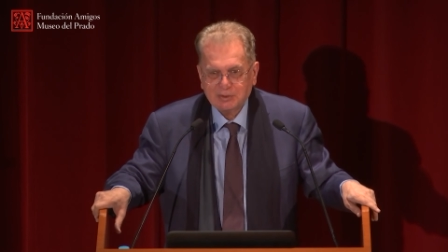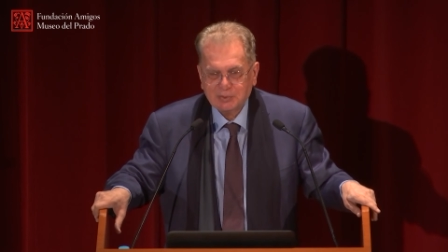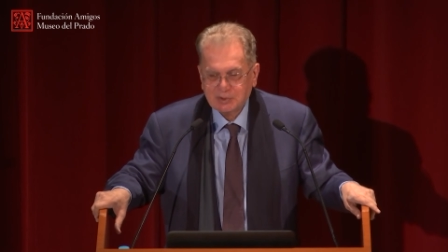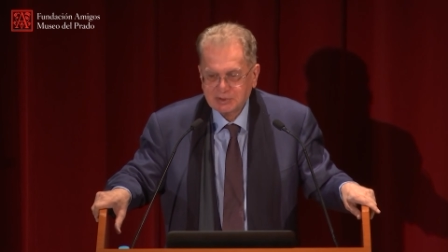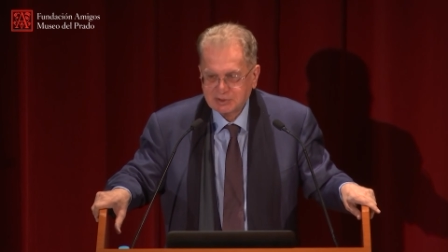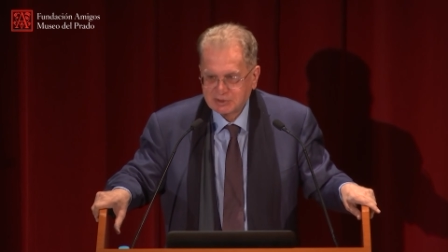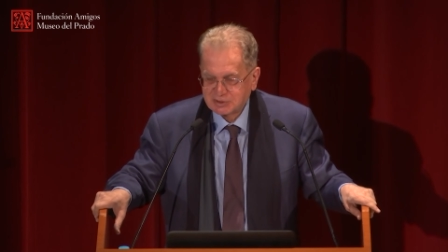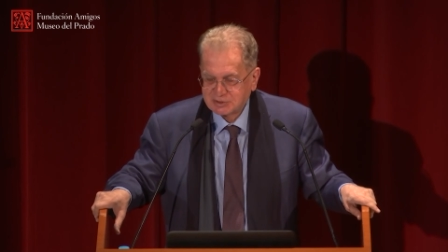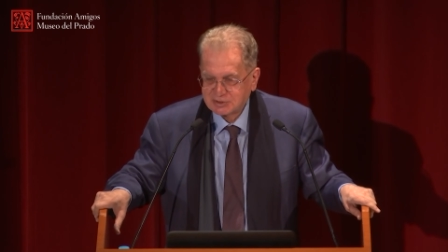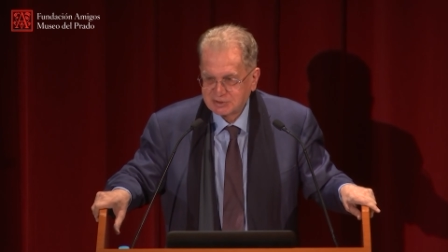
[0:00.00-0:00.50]

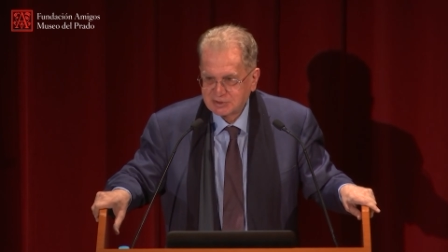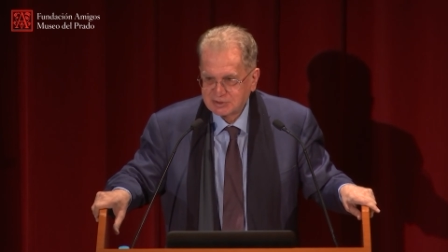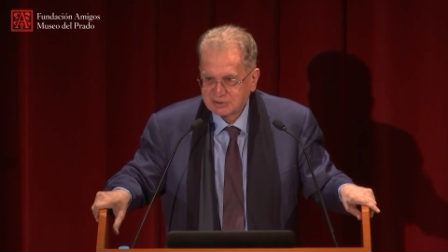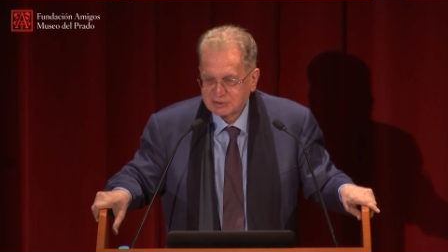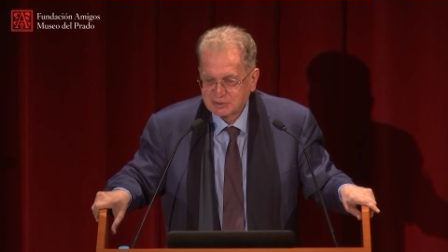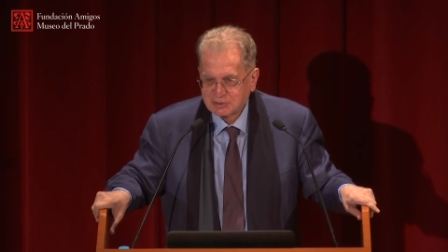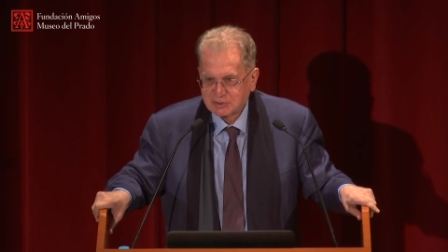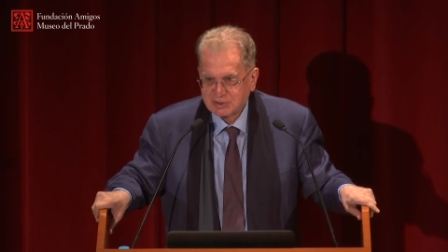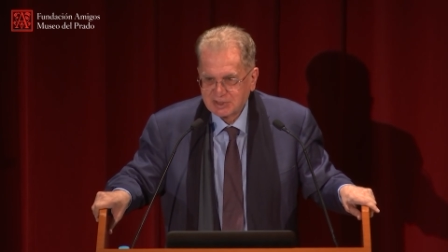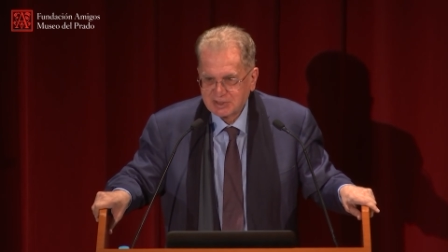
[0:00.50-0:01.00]
which exists
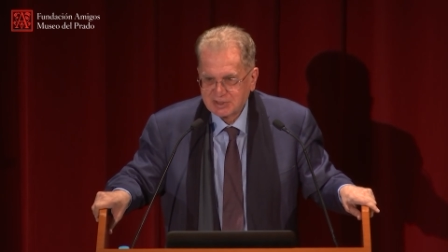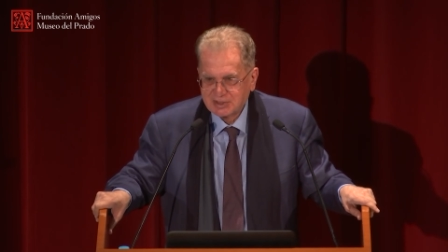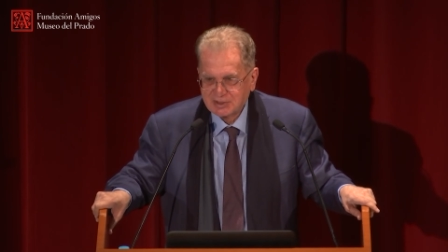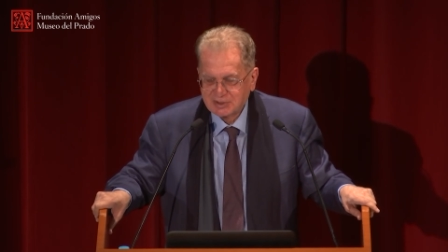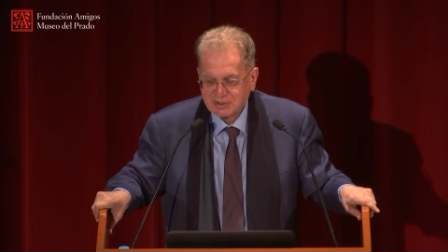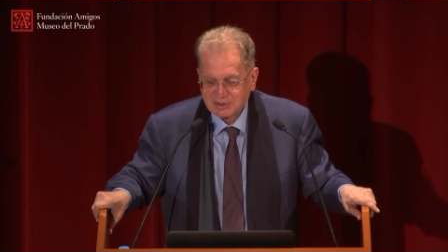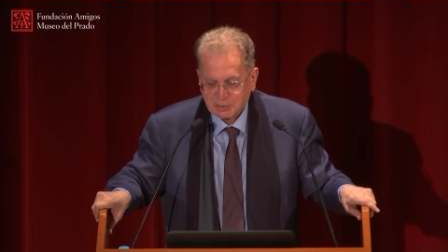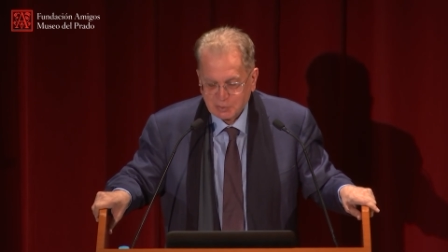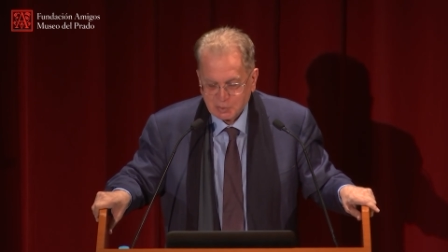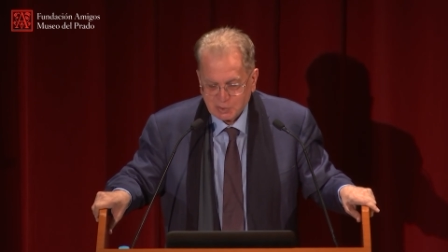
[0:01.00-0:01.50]
today
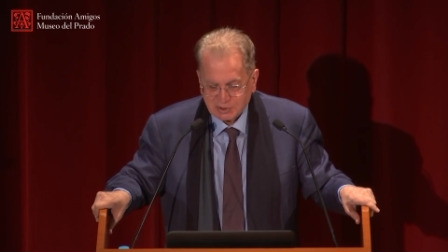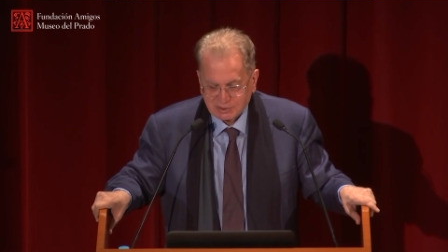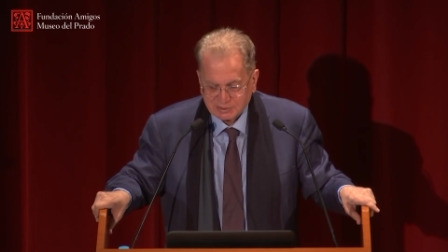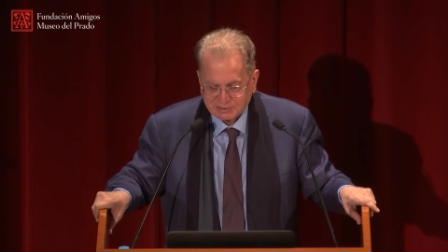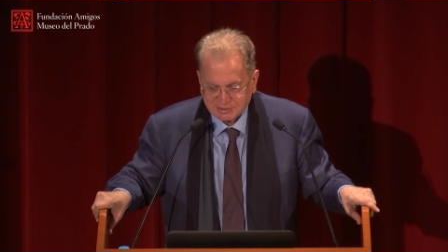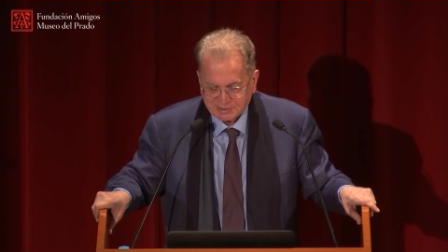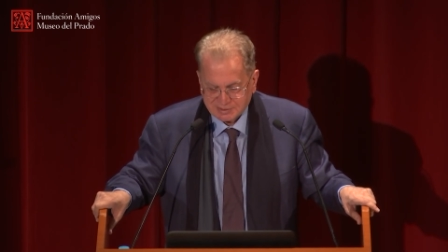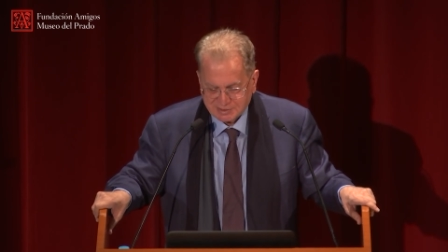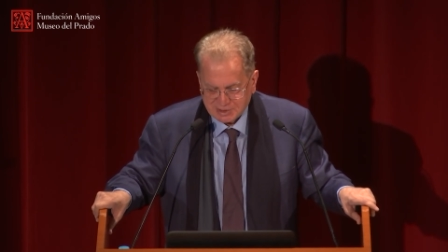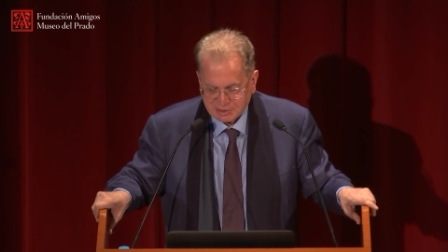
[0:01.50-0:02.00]
in the world.
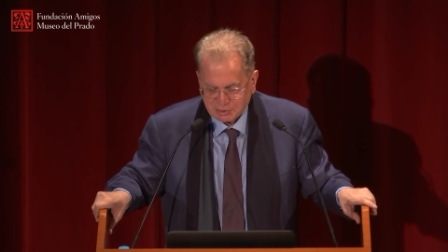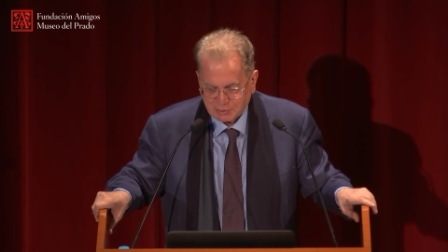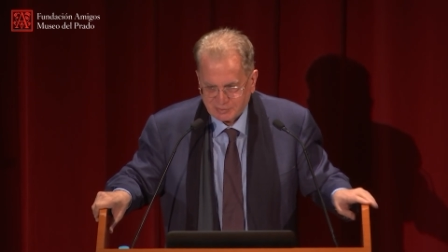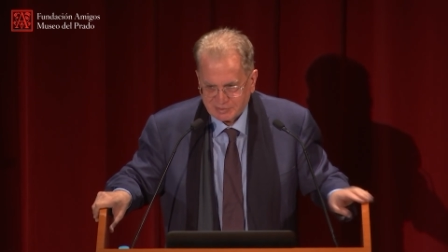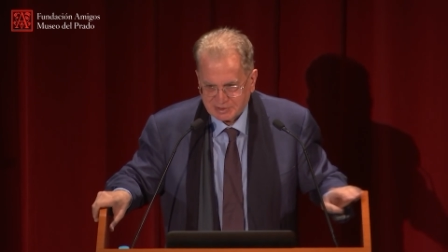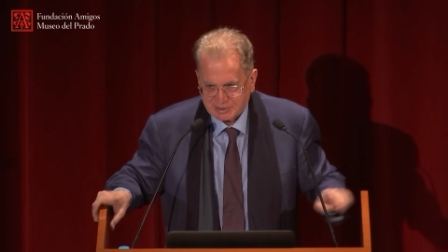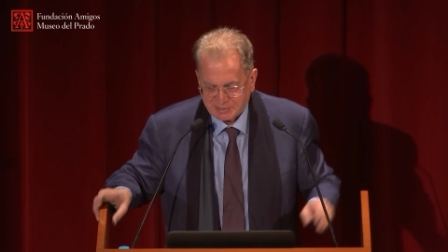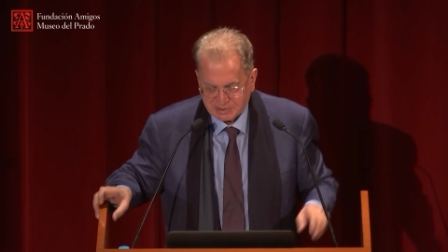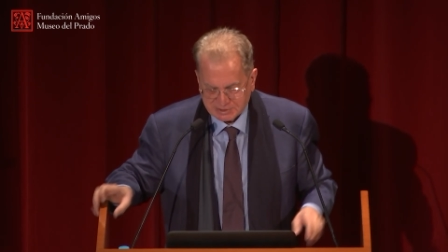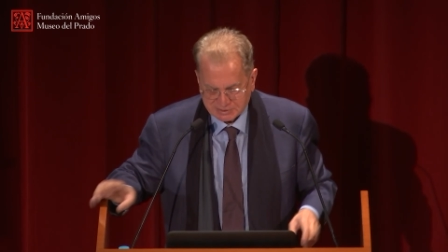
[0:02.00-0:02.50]
Thank you
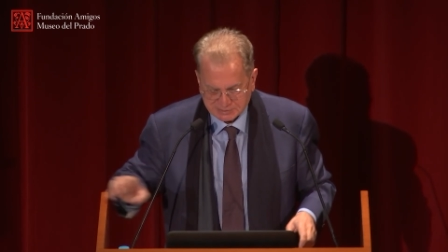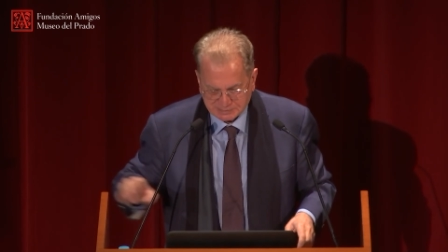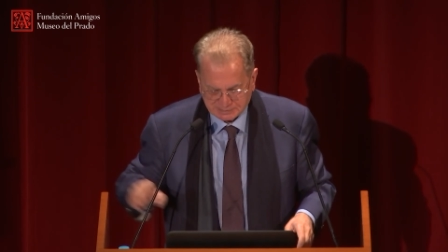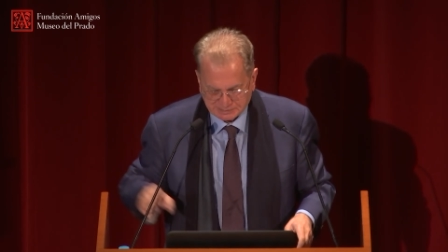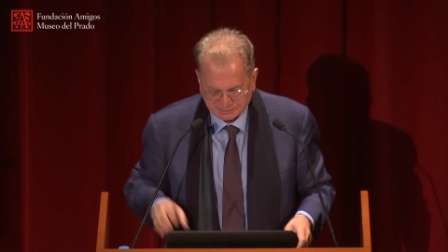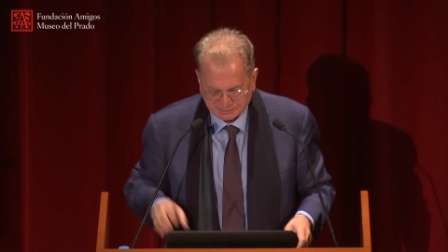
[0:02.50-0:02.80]
very much.